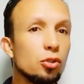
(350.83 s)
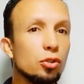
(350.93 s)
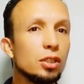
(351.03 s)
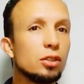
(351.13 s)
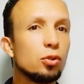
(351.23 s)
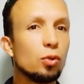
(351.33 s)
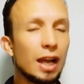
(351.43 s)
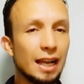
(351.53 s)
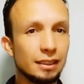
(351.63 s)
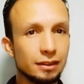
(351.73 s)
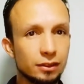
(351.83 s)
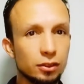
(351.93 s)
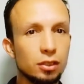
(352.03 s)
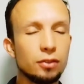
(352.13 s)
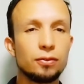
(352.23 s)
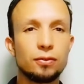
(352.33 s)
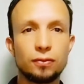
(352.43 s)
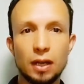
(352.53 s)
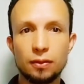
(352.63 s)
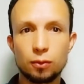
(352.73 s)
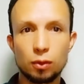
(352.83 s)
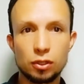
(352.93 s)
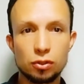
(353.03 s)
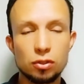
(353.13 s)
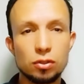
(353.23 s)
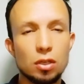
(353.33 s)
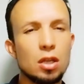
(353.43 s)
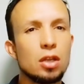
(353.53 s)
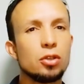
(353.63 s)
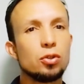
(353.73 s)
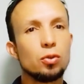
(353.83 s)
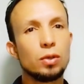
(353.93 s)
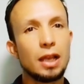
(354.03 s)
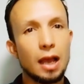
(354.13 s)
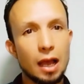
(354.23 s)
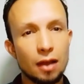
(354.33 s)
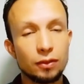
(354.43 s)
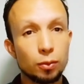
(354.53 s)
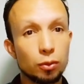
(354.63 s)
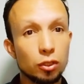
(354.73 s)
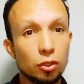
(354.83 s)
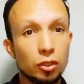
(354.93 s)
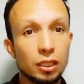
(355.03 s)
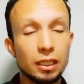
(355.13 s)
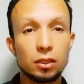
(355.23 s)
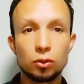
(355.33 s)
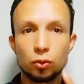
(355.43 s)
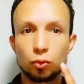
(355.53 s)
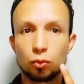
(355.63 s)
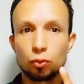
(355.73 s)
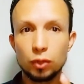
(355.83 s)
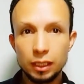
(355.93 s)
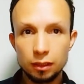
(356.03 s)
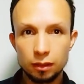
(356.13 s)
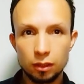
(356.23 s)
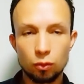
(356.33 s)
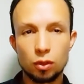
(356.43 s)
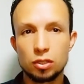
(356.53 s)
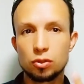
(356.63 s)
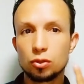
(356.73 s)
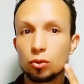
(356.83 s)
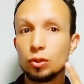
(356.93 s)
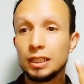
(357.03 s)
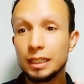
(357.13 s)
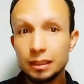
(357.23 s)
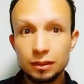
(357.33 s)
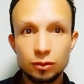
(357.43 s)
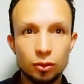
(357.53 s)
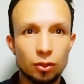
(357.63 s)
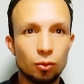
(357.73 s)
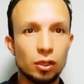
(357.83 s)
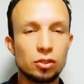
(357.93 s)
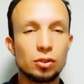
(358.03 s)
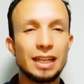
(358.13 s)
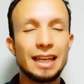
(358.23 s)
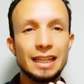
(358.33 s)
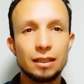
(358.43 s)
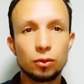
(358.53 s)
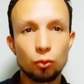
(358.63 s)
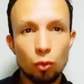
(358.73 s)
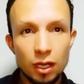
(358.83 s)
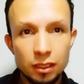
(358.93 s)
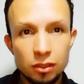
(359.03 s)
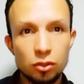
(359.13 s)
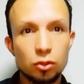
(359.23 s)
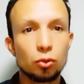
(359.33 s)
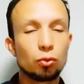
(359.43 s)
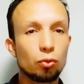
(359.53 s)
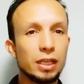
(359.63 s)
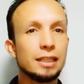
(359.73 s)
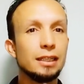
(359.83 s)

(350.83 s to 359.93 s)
You need to answer 5 questions. You will have the opportunity to read the question, to listen to the question, and once you read